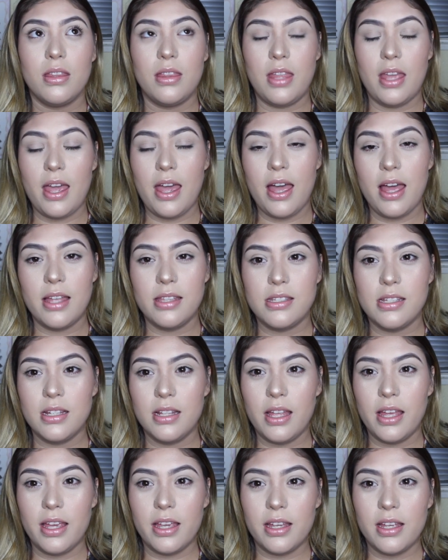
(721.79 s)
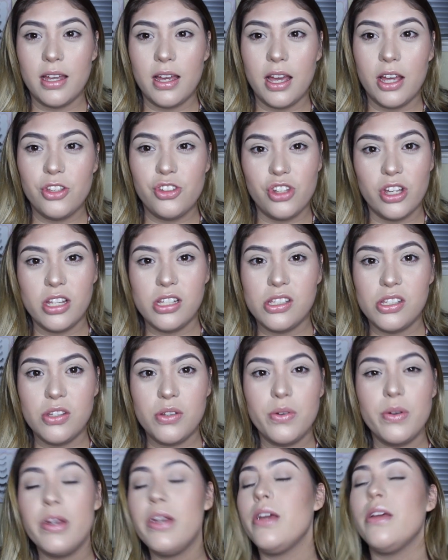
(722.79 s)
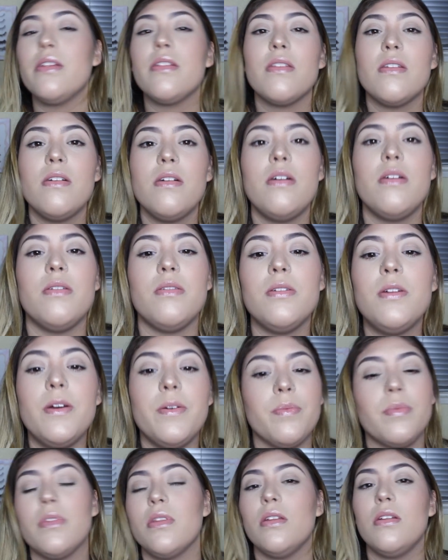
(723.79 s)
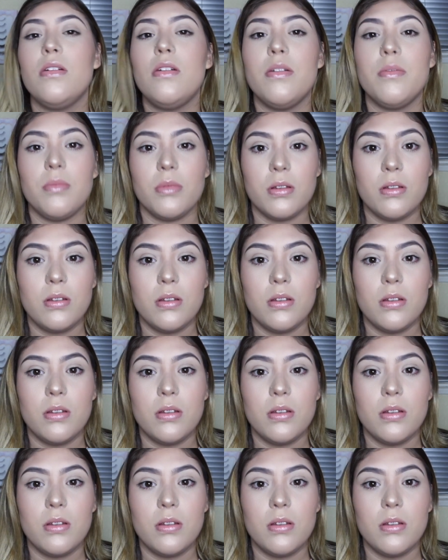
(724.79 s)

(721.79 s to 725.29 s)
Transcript: they had to, like, adjust to it. It